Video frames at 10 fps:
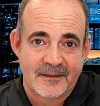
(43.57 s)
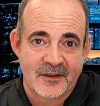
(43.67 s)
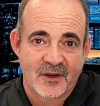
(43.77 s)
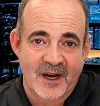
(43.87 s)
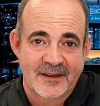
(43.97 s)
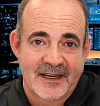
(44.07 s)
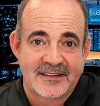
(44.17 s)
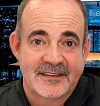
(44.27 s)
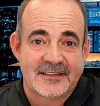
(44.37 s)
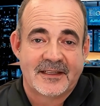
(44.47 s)
Claude
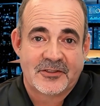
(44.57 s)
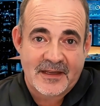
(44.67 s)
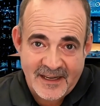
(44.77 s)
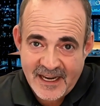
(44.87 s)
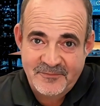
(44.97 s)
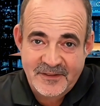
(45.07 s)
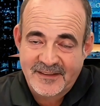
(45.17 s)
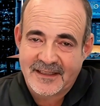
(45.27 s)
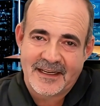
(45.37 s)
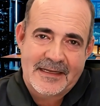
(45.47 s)
does essentially
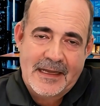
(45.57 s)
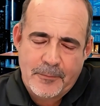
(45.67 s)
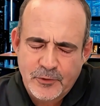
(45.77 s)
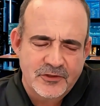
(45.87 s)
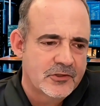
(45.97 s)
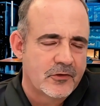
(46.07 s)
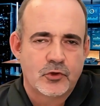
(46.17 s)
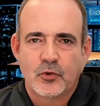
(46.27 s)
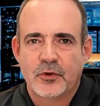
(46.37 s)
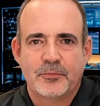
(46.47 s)
everything except push the
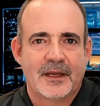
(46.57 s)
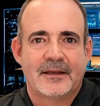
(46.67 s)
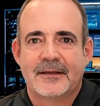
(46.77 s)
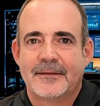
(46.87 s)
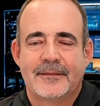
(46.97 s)
record button.